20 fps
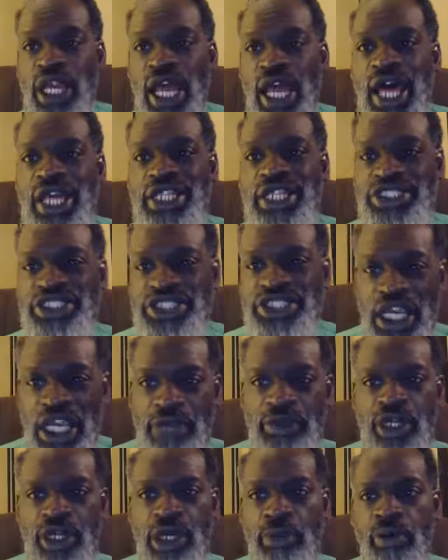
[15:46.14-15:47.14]
the shame to
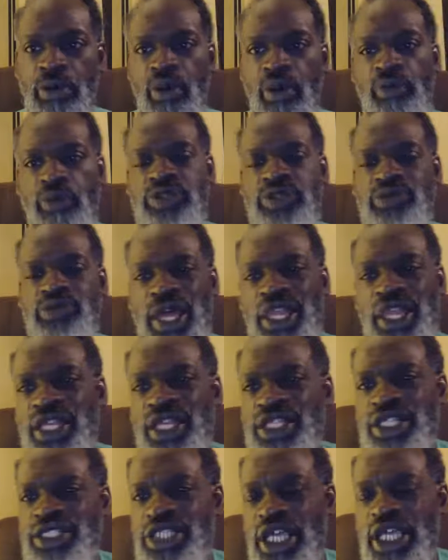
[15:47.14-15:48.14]
come over us rather than
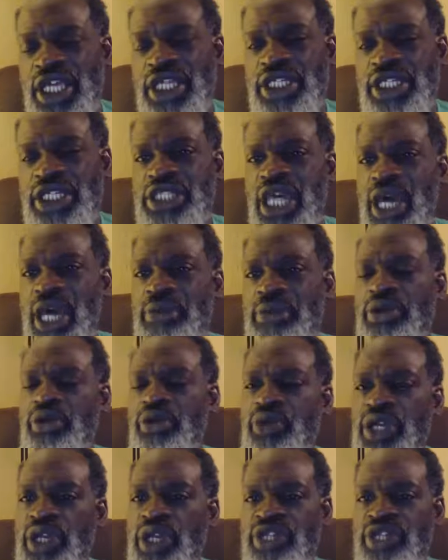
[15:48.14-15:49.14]
taking the time to
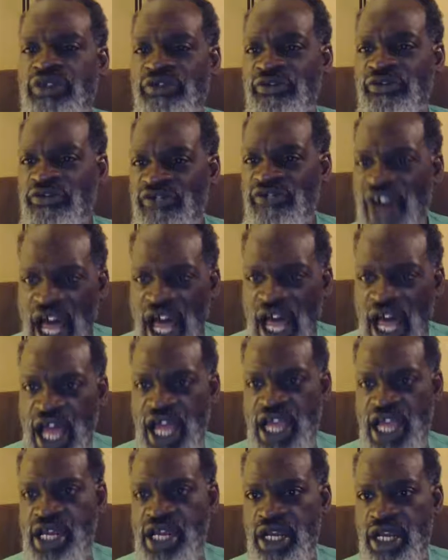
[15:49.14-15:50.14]
redefine
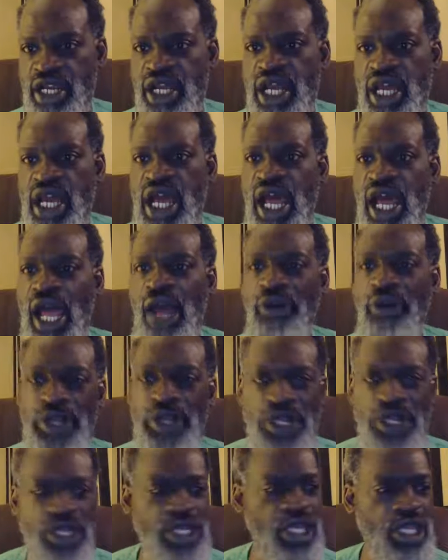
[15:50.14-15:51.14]
how we look
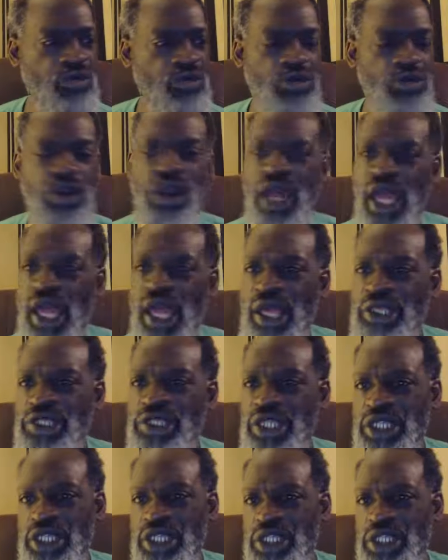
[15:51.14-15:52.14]
at what our
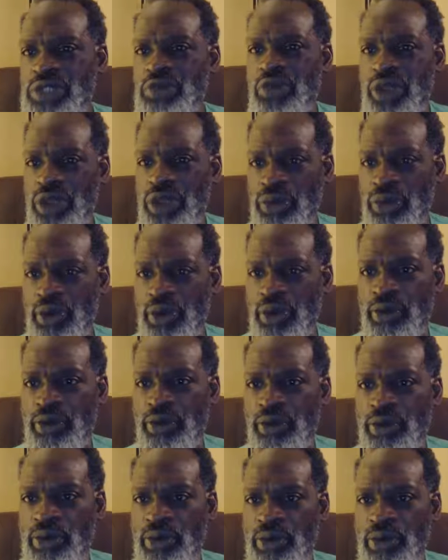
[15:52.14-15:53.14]
ancestors went through.
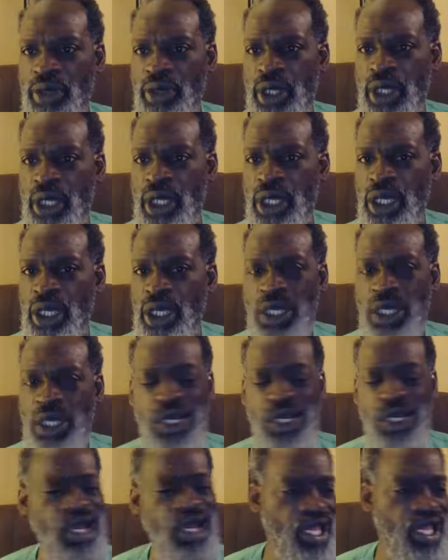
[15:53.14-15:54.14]
Now I
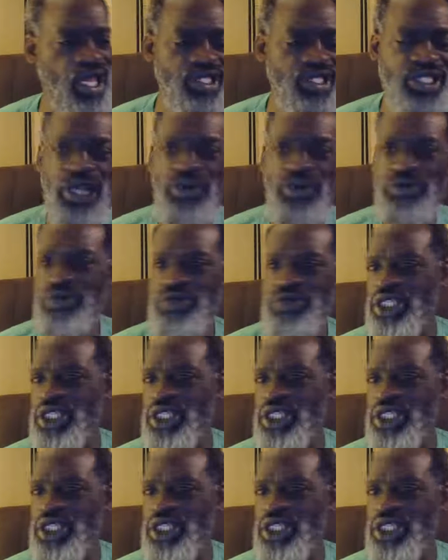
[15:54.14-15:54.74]
ain't saying to